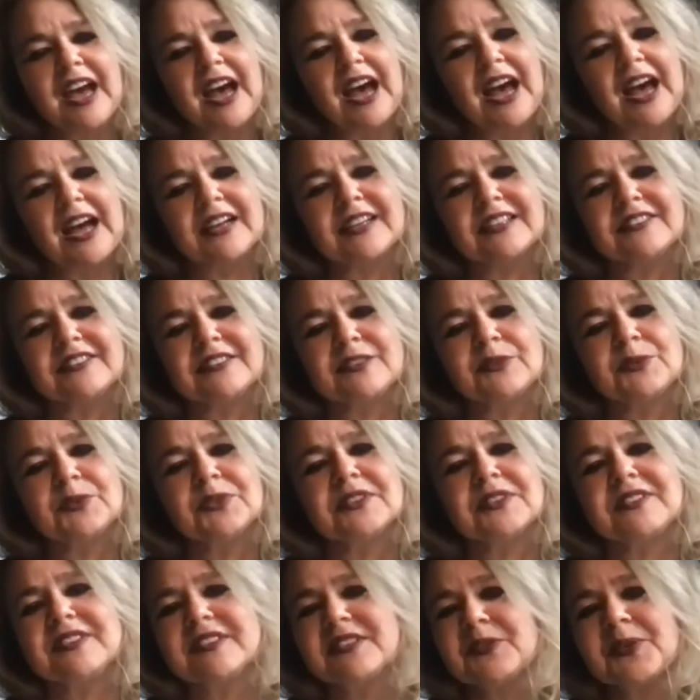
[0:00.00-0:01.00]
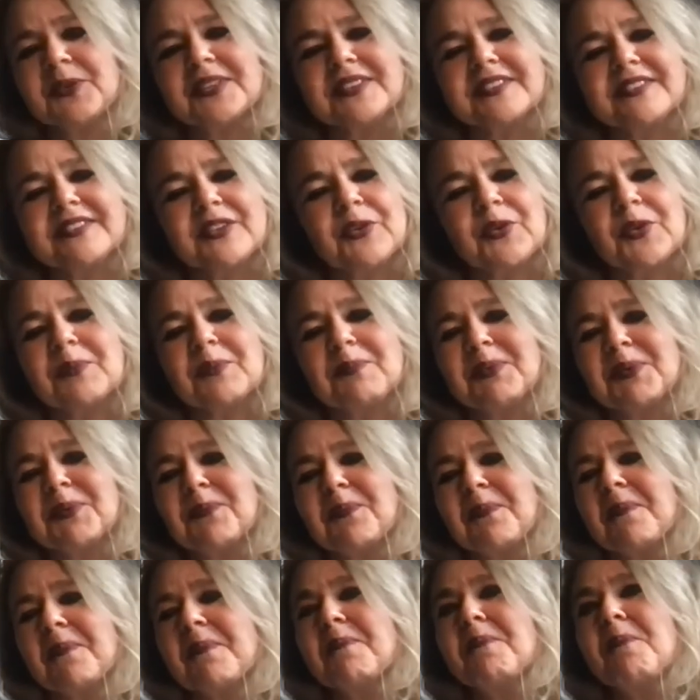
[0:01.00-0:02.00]
and I just wanted to ask you a bit
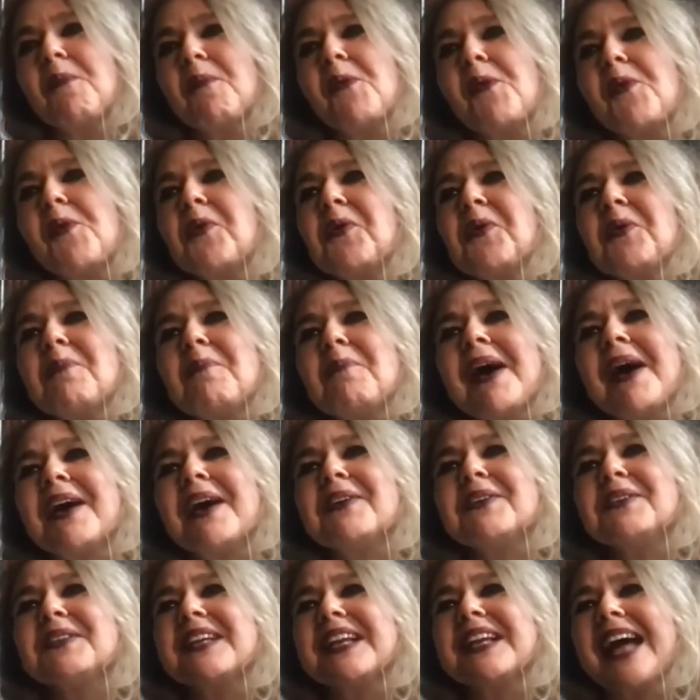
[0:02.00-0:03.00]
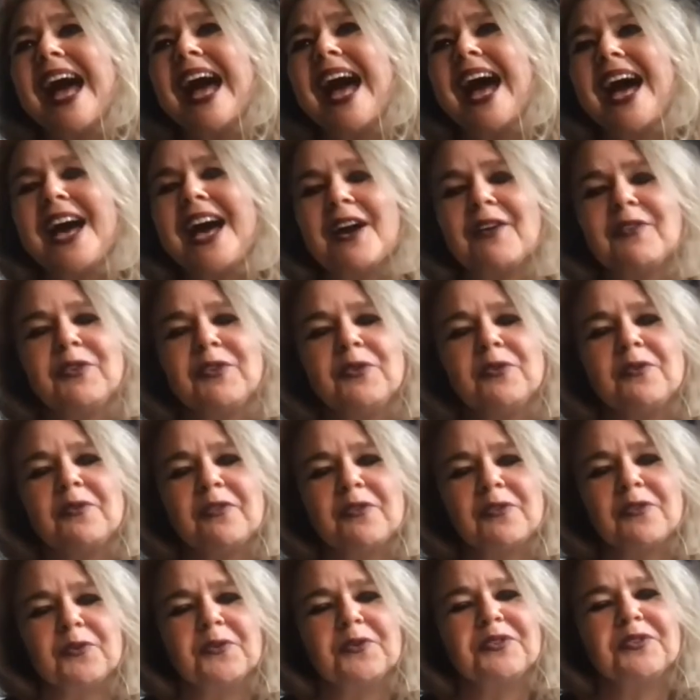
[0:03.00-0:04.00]
more about how you
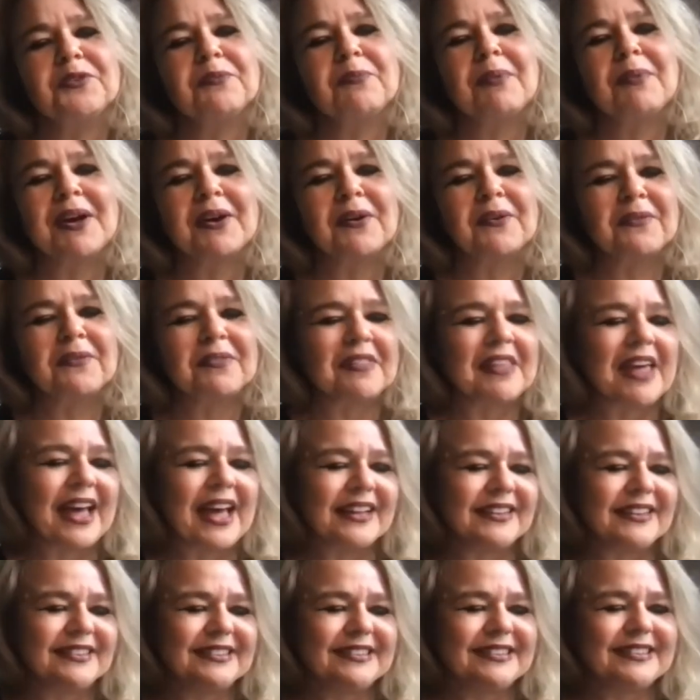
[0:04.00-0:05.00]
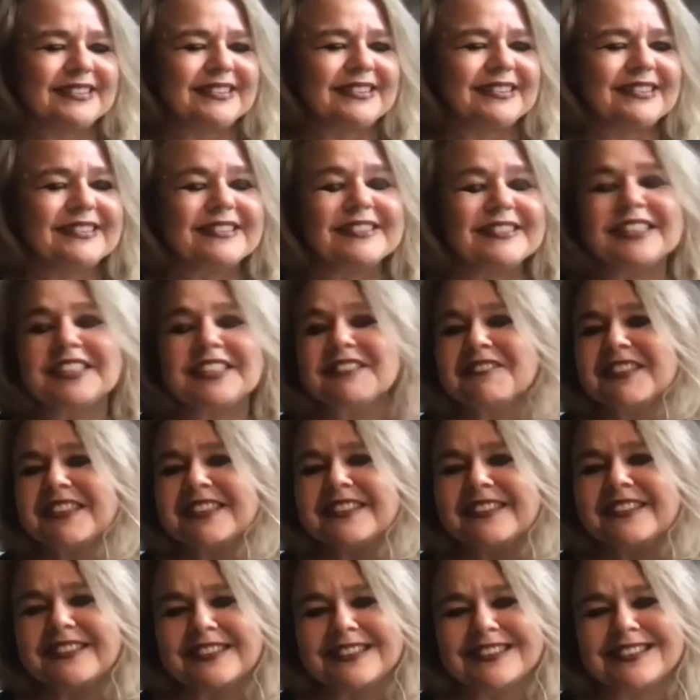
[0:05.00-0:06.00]
thought about that
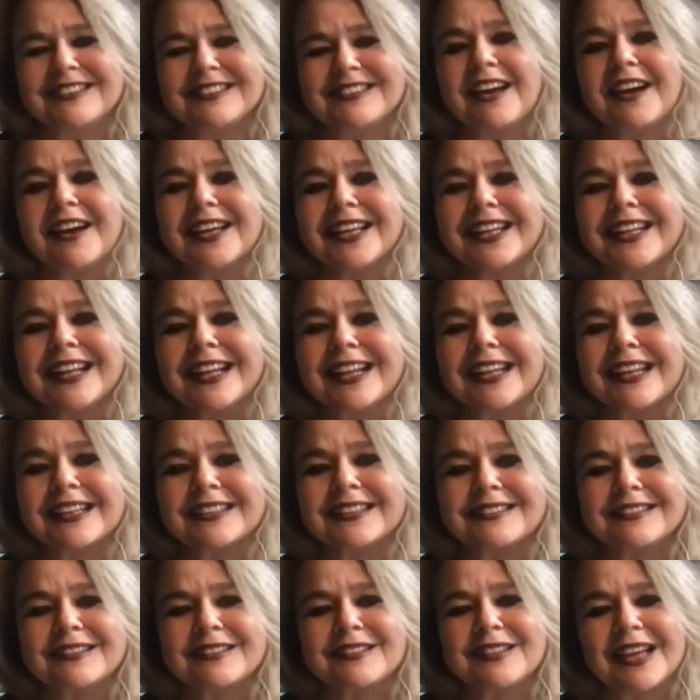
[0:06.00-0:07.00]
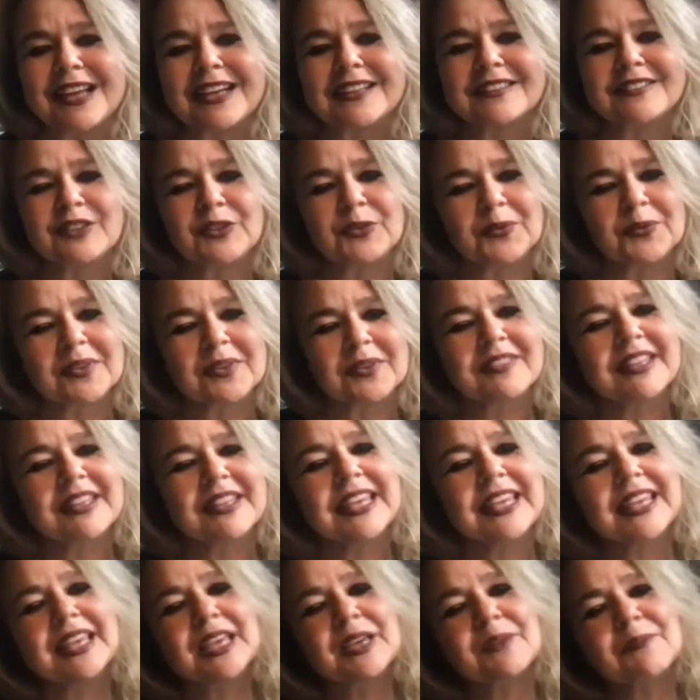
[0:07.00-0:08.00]
series and title as as you were
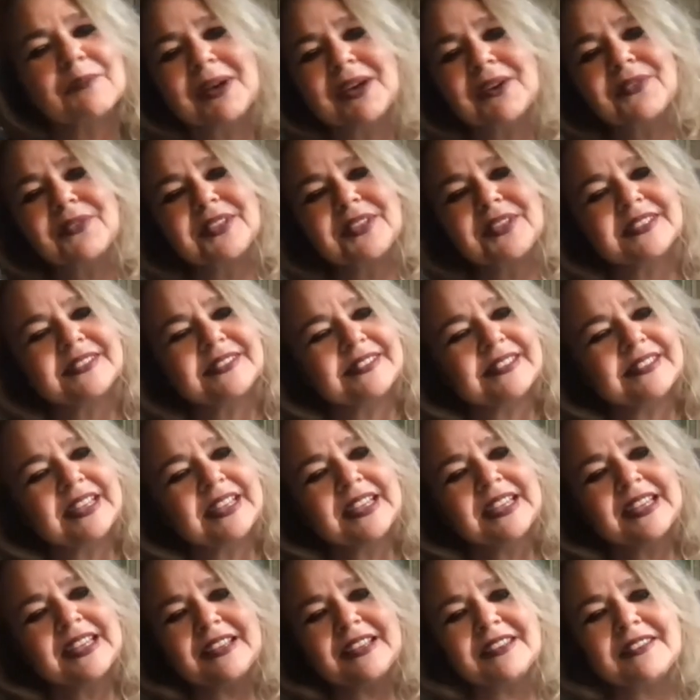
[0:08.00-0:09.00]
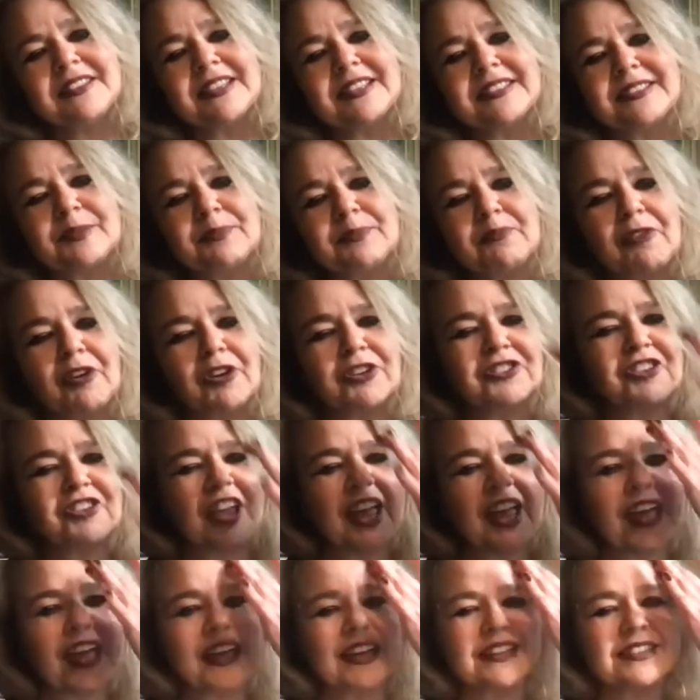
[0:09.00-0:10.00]
thinking about this this
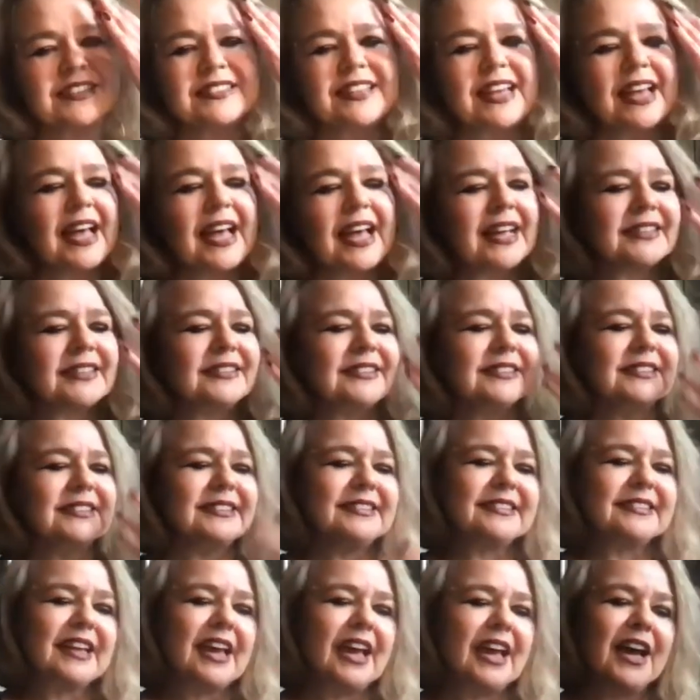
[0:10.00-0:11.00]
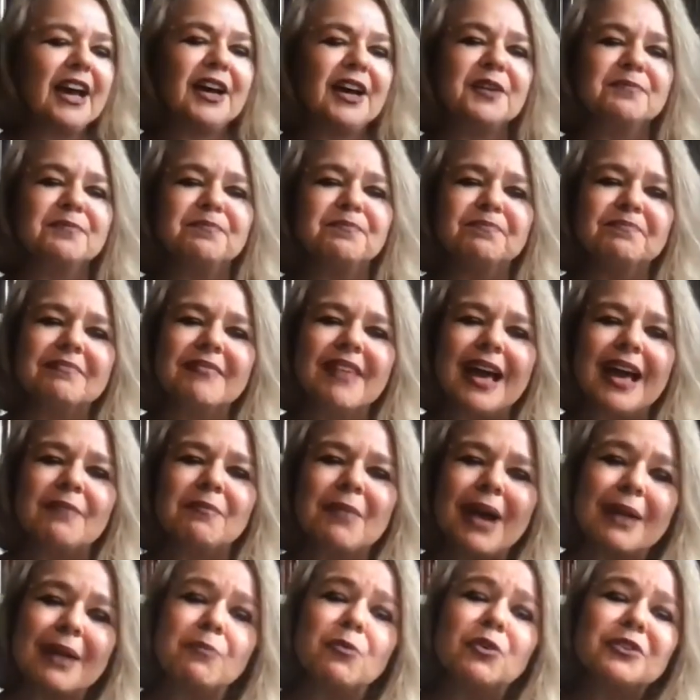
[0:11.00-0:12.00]
project and um,
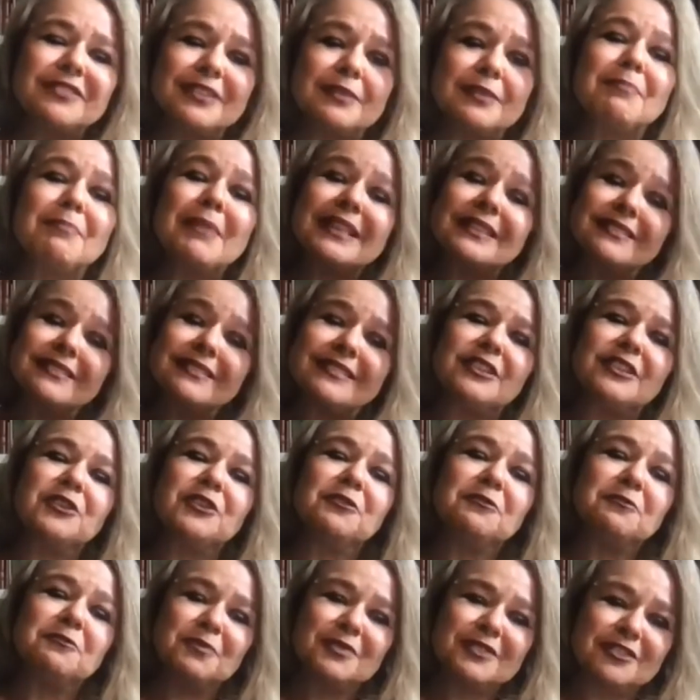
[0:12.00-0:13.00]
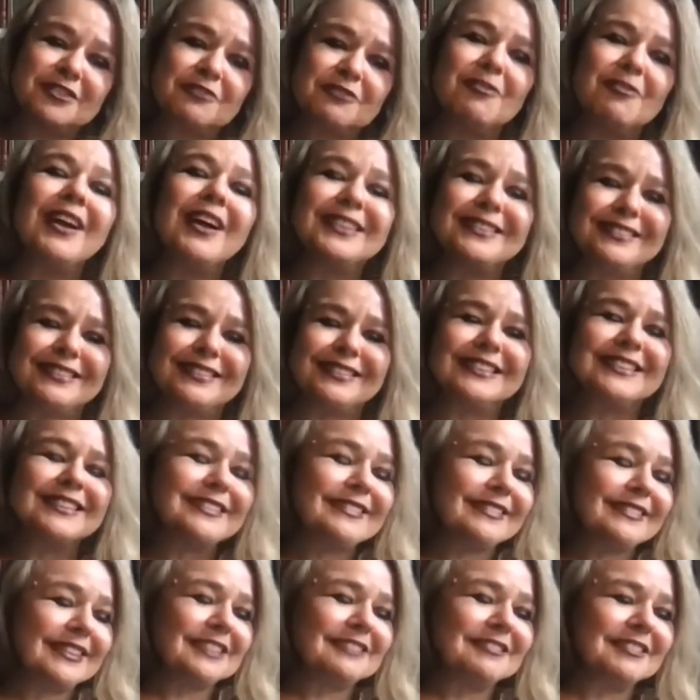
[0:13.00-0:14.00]
and, and what it meant to you to write in a
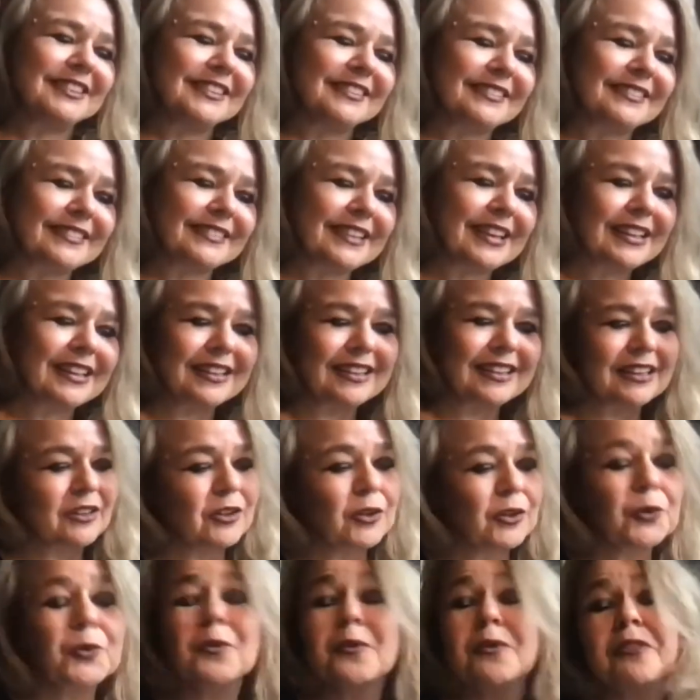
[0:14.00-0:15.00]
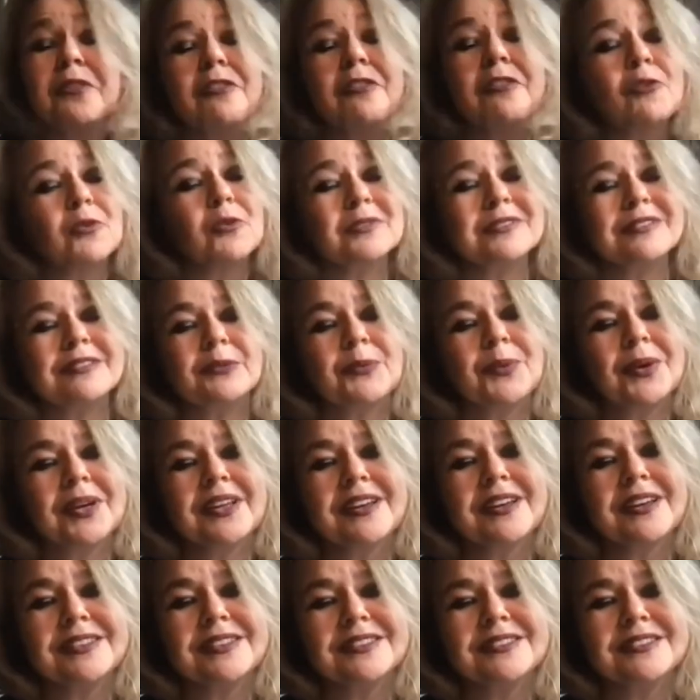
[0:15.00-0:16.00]
series called Thoughts One
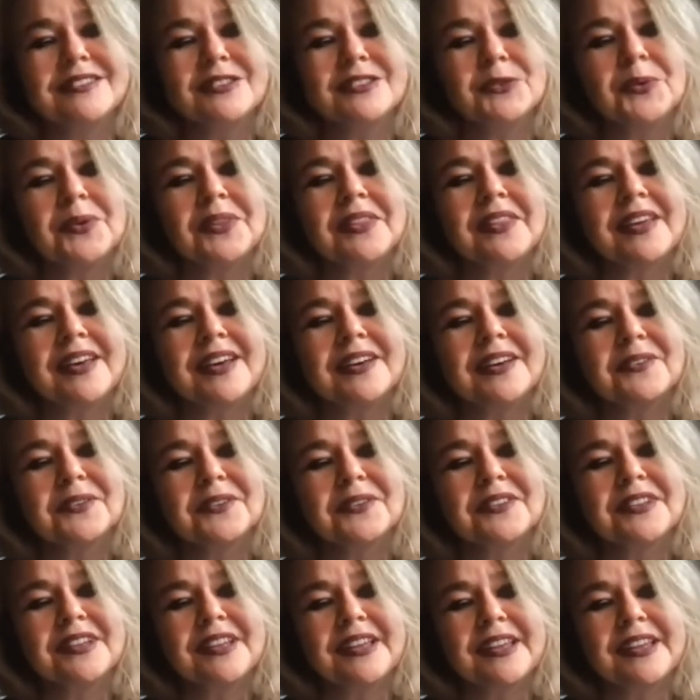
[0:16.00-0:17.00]
Can't Do Without.